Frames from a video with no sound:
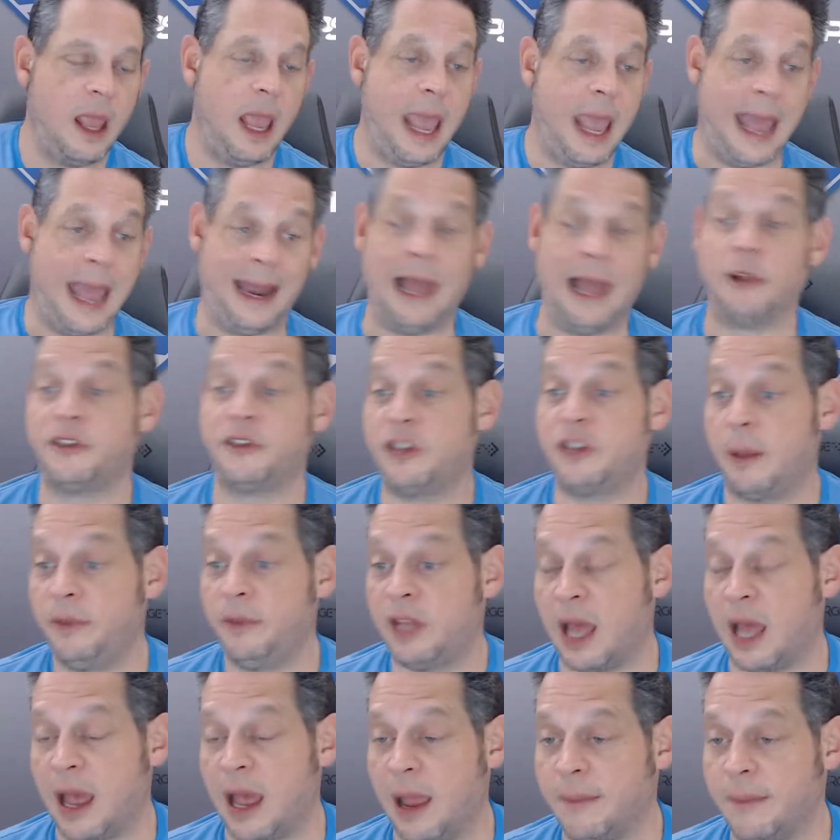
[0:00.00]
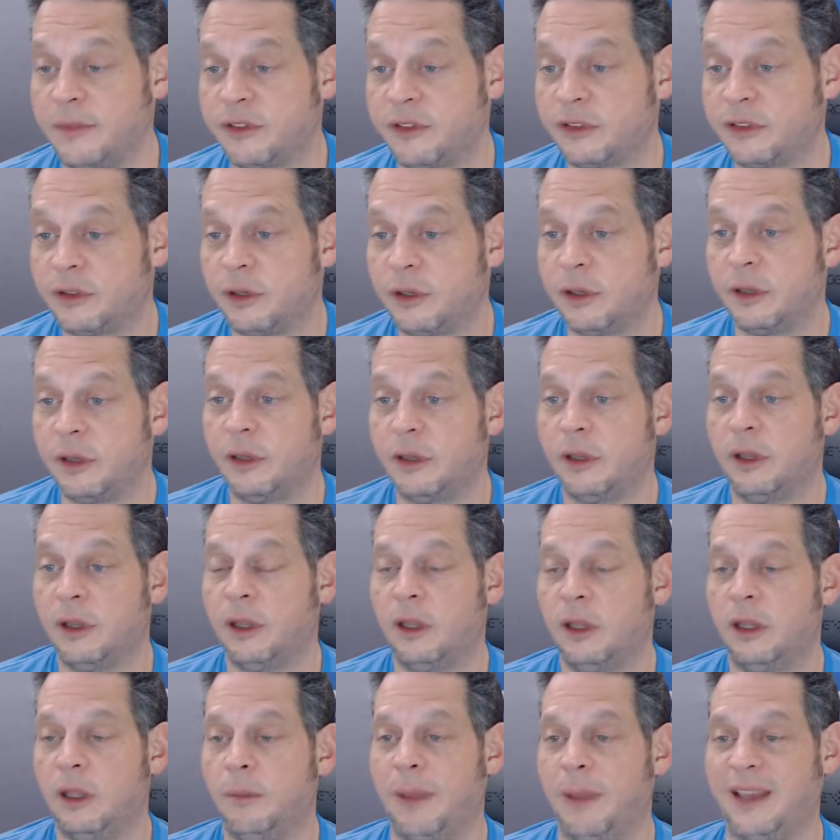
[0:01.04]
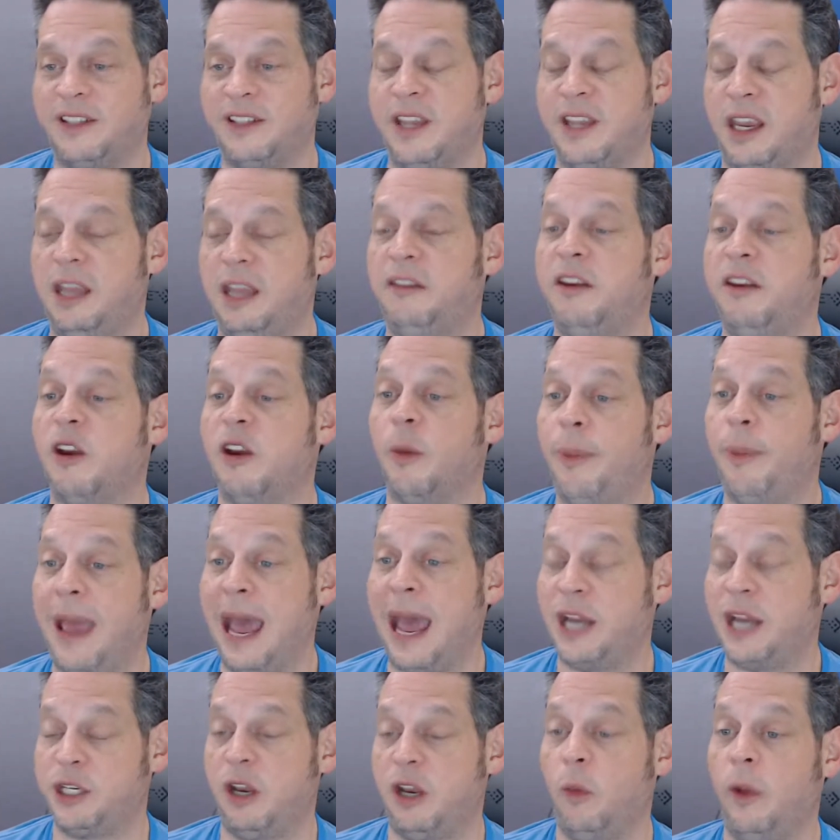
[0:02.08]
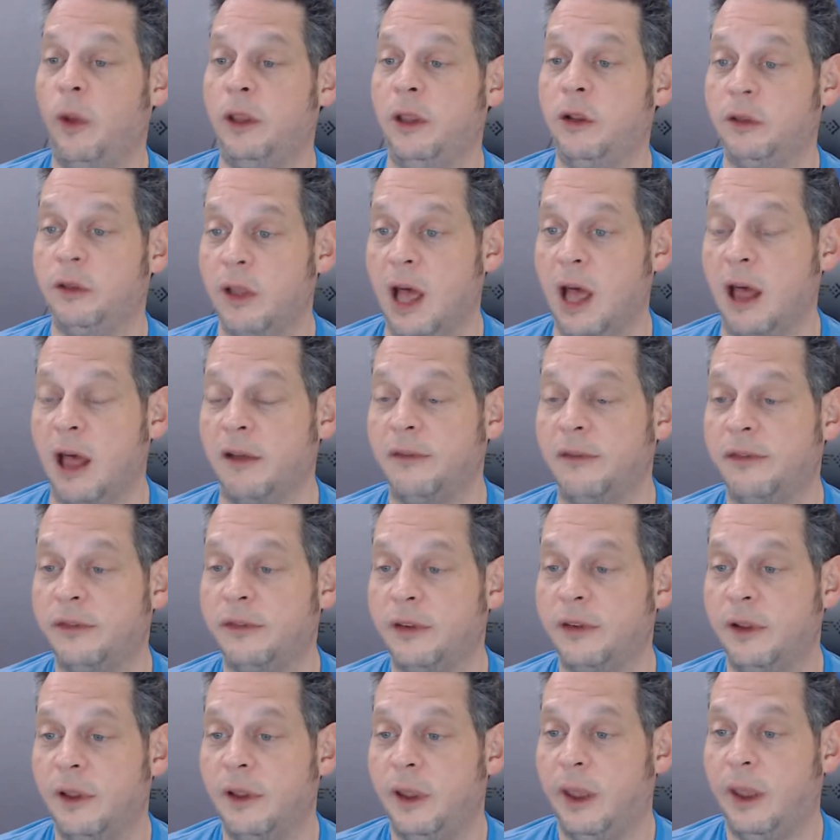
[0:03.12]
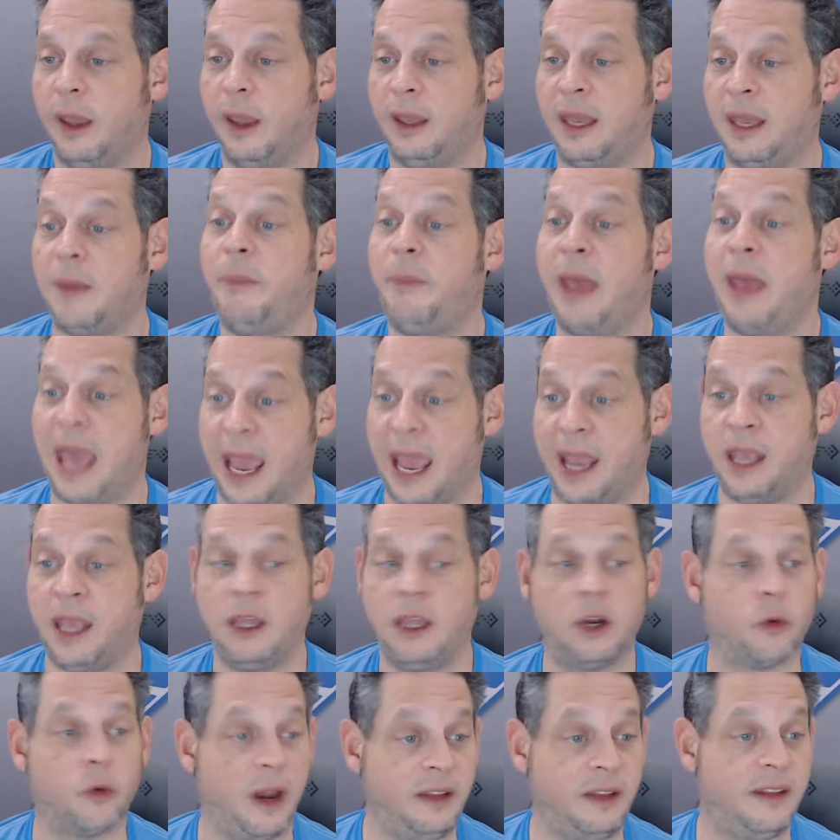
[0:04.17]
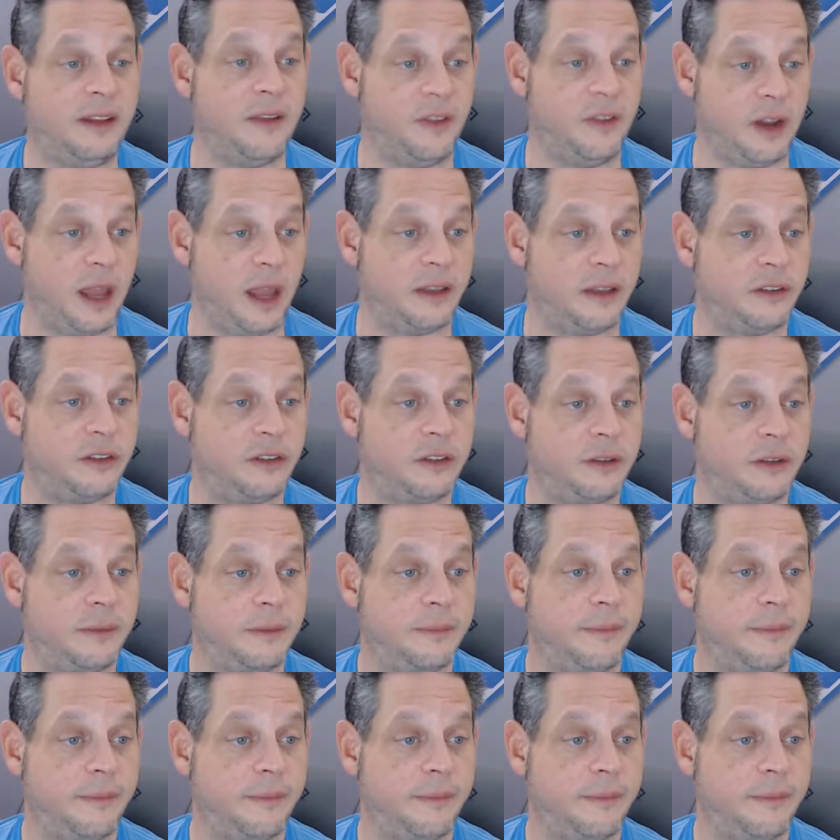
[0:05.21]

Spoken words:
And how sometimes, by sticking to your passion and what you love, can pay great dividends.